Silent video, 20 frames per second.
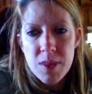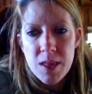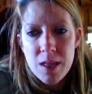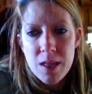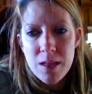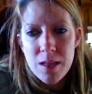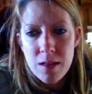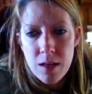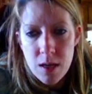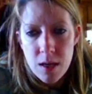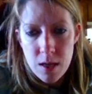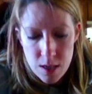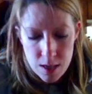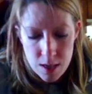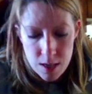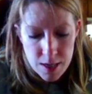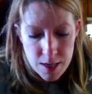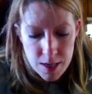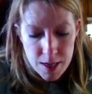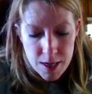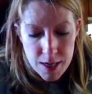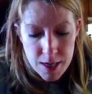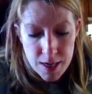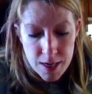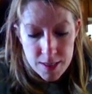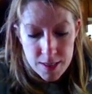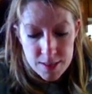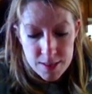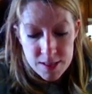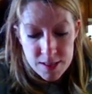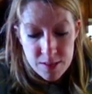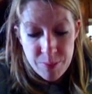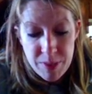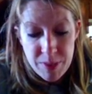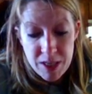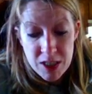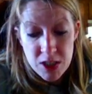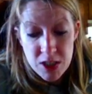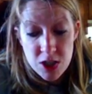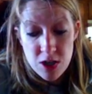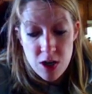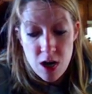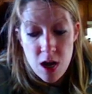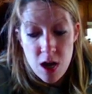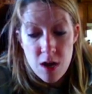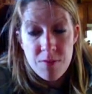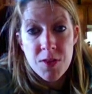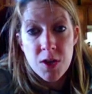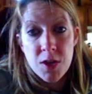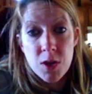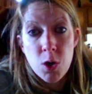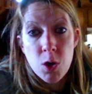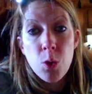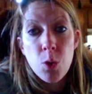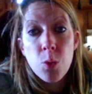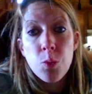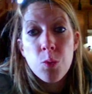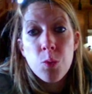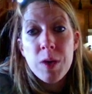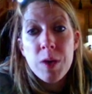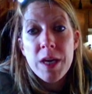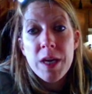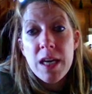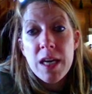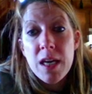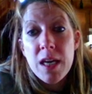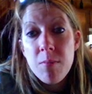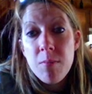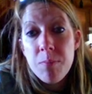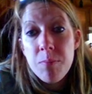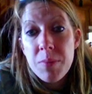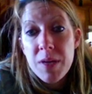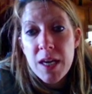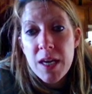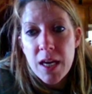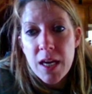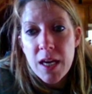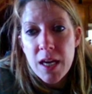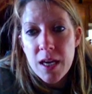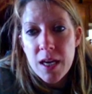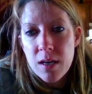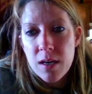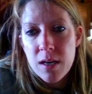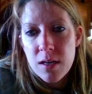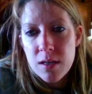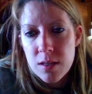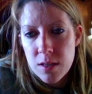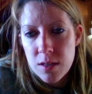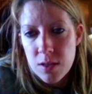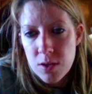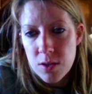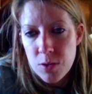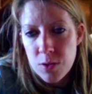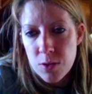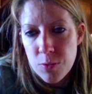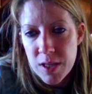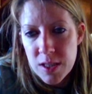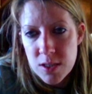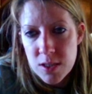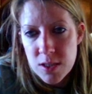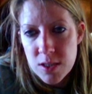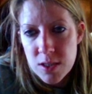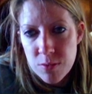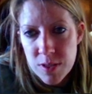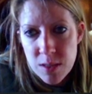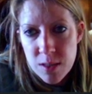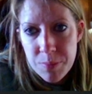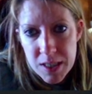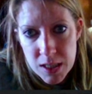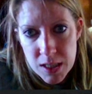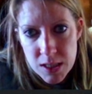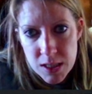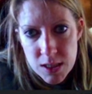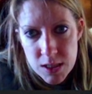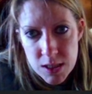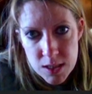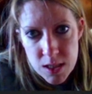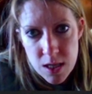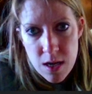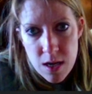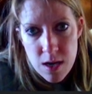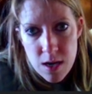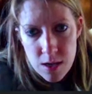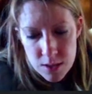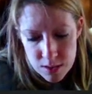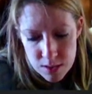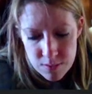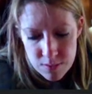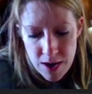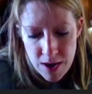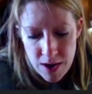Here's a picture of the queen bee. The queen's always the biggest, surrounded by the other bees.